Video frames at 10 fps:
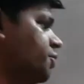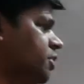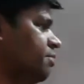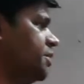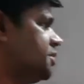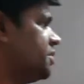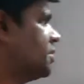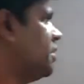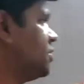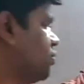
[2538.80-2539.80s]
it to complete the
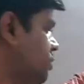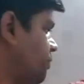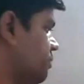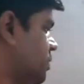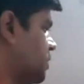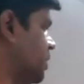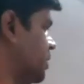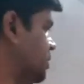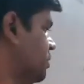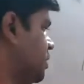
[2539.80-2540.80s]
circle, let's go it from this
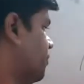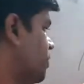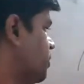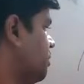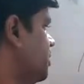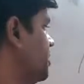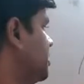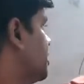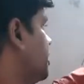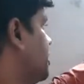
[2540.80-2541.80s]
direction. And for it to complete the
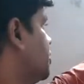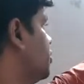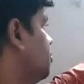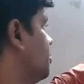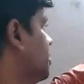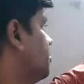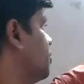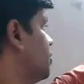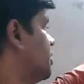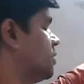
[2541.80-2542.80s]
circle, tension should become
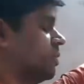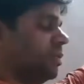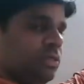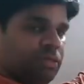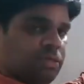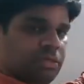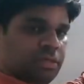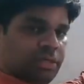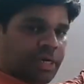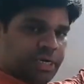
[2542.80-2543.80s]
0 here,
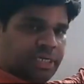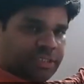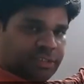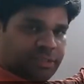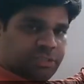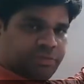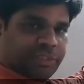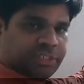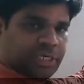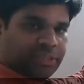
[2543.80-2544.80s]
at least in the
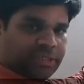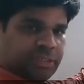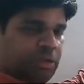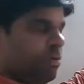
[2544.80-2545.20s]
worst case.